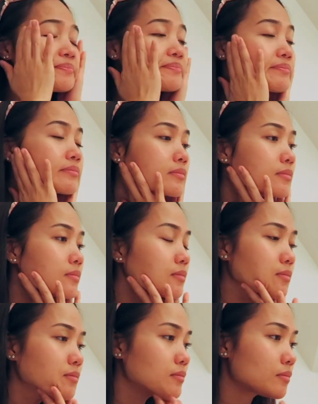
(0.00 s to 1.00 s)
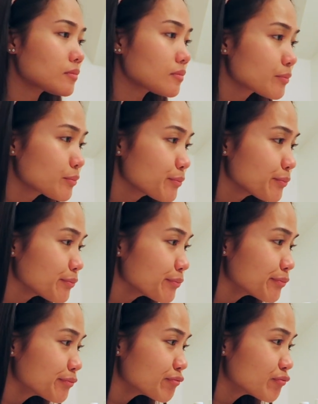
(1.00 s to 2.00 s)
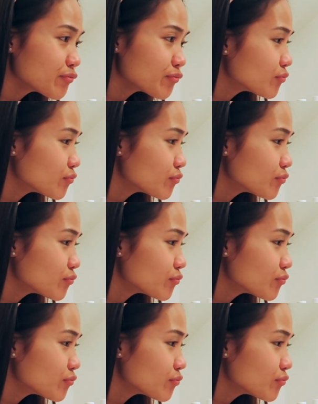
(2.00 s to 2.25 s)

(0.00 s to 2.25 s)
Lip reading: (no one is talking)